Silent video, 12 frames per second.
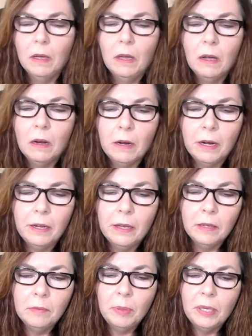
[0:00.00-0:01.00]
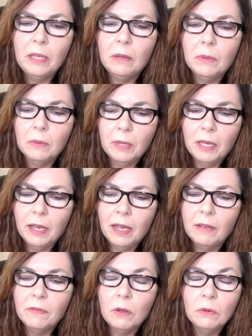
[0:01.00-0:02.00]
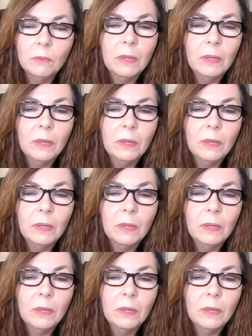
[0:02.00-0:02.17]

All right, NP, what do we have? Oh,